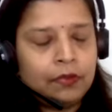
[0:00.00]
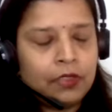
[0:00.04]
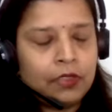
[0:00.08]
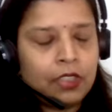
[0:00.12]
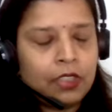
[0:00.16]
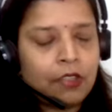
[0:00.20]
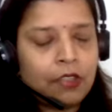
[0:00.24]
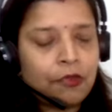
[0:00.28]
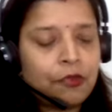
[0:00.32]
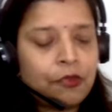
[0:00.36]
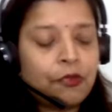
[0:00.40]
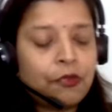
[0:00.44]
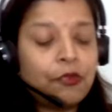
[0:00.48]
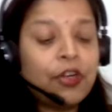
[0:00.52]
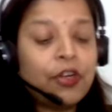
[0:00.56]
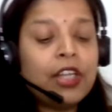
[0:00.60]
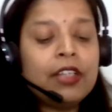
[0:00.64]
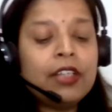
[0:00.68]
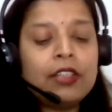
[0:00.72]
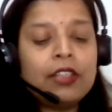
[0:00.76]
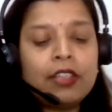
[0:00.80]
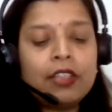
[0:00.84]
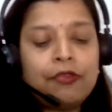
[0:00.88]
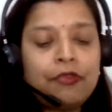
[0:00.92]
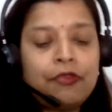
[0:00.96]

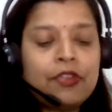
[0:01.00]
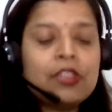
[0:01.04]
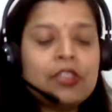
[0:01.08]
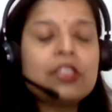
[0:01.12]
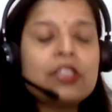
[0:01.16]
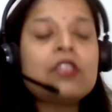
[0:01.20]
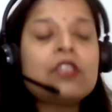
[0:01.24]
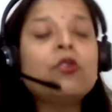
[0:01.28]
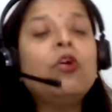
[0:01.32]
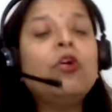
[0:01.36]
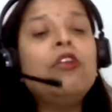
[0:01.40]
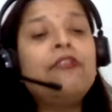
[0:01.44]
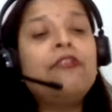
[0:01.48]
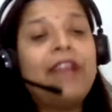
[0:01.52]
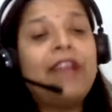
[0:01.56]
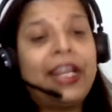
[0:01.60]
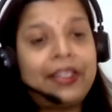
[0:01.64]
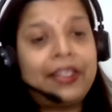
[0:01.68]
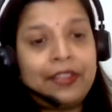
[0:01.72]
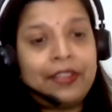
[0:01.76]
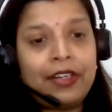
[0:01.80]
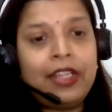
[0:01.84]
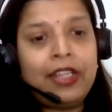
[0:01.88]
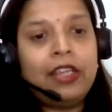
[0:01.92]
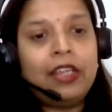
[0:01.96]
The first
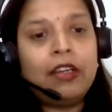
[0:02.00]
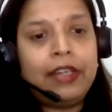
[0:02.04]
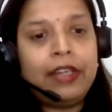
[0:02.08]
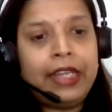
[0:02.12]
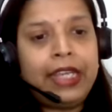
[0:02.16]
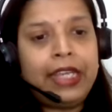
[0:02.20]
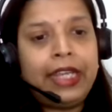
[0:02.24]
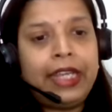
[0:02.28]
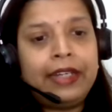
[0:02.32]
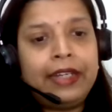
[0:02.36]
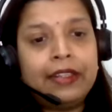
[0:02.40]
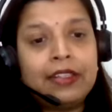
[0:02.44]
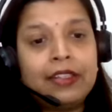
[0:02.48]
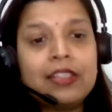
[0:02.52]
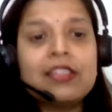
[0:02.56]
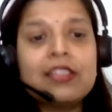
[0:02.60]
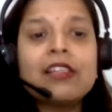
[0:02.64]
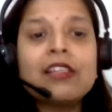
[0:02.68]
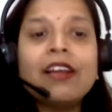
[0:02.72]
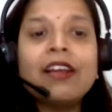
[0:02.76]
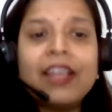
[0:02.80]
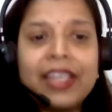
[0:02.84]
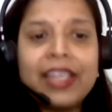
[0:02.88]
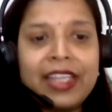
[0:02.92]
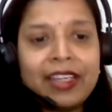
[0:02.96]
olfactory indicator is
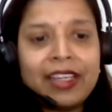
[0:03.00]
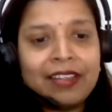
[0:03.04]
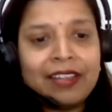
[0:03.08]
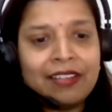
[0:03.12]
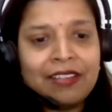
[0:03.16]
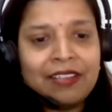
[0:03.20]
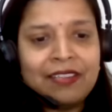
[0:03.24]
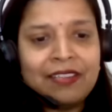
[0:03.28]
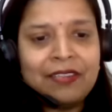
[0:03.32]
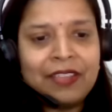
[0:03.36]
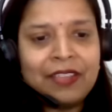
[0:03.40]
onion.